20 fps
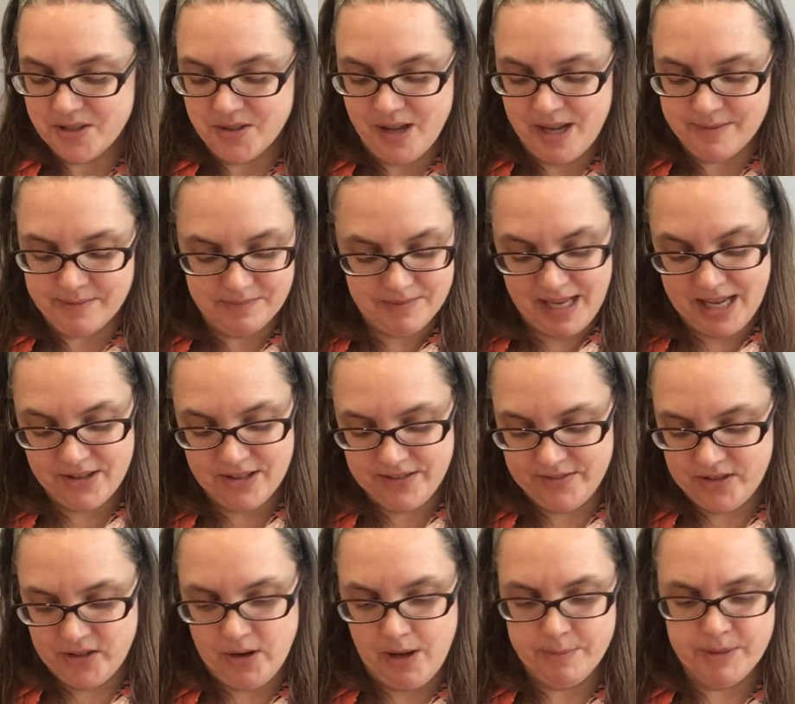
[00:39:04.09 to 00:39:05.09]
So I'm, I don't
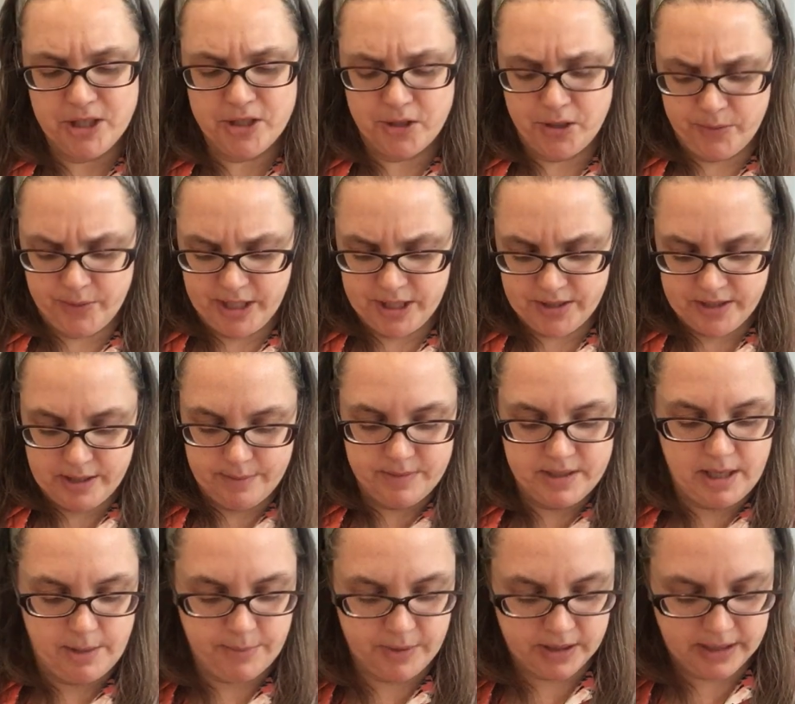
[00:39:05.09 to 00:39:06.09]
even know, I'm gonna show you each of them
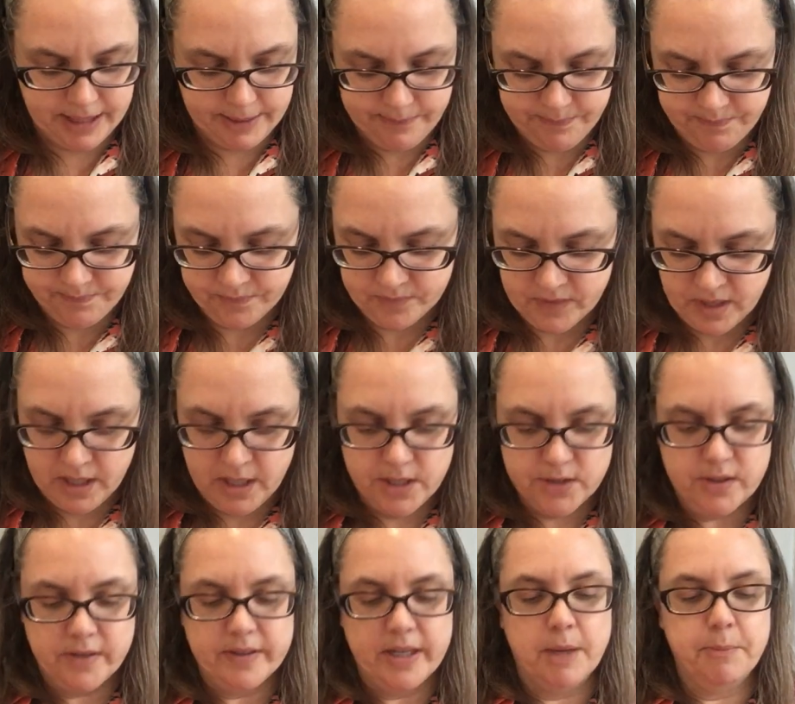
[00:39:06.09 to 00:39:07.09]
separately.
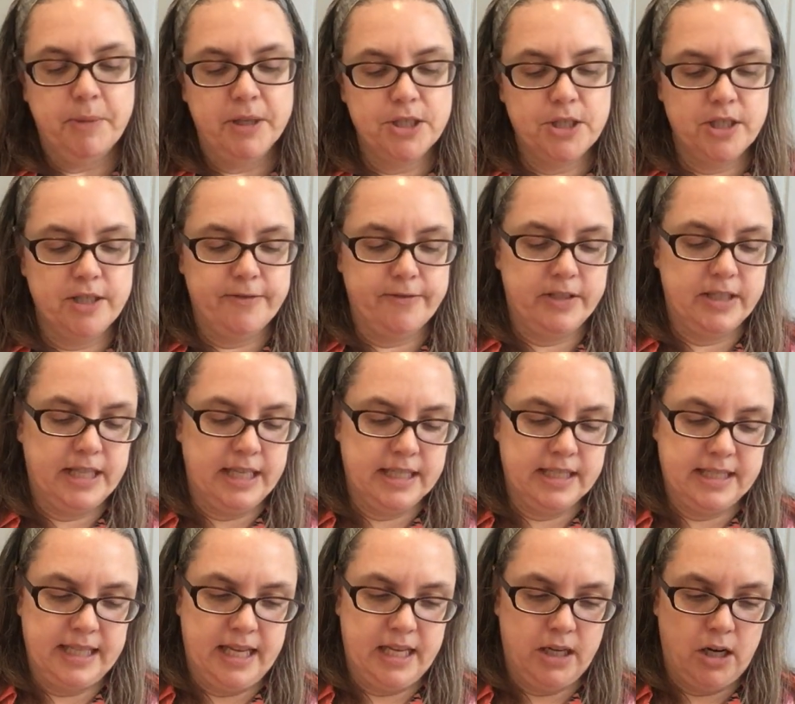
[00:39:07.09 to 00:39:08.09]
So I've got a bunch of different
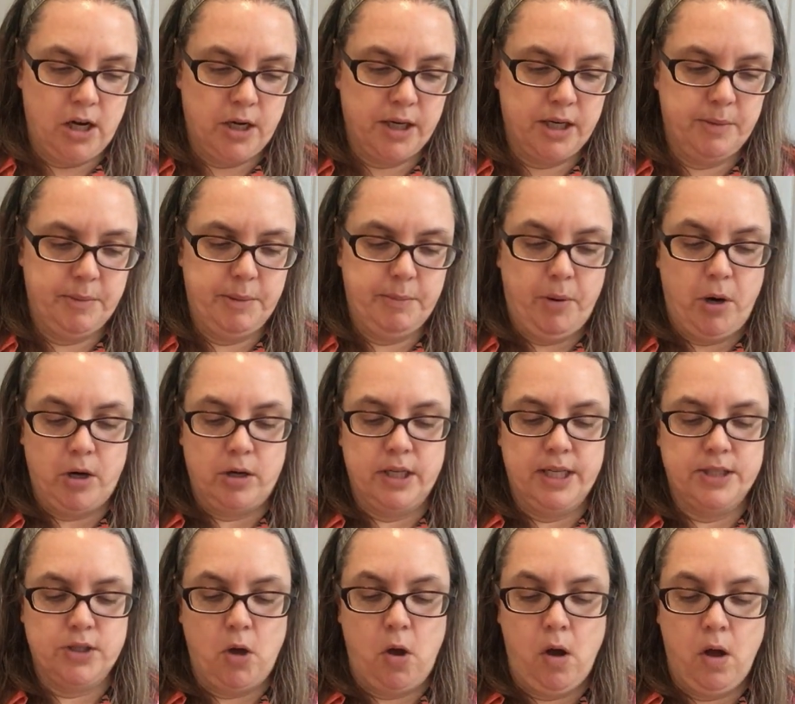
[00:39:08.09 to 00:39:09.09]
things that are gonna be
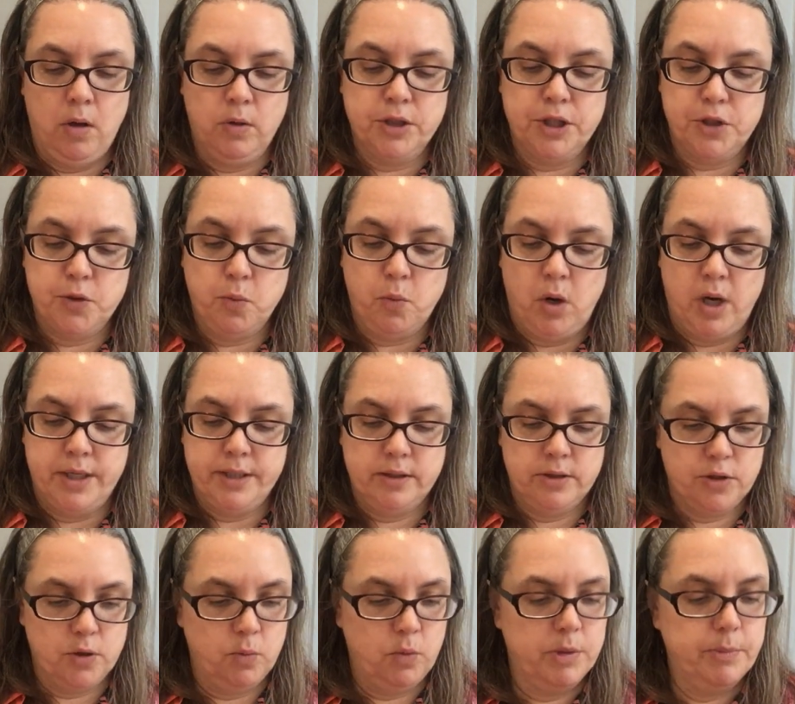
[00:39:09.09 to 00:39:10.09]
part, it's all just
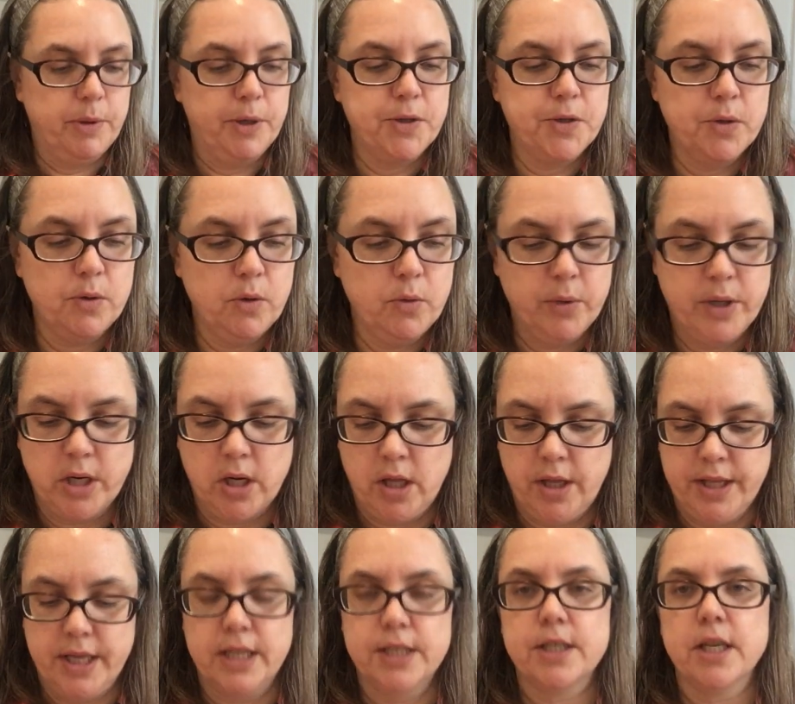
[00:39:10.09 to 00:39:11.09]
one, so one person will win
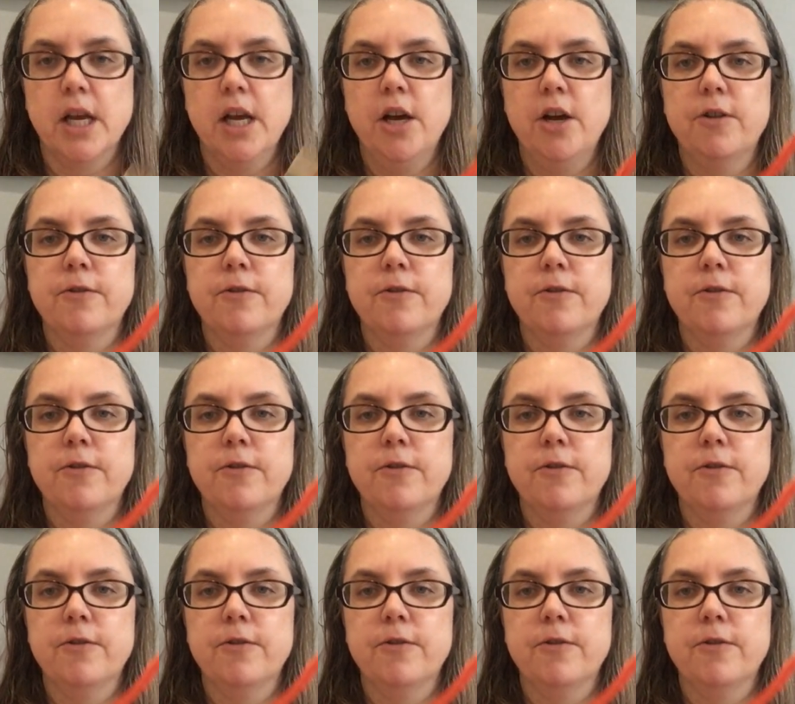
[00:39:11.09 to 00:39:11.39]
all this.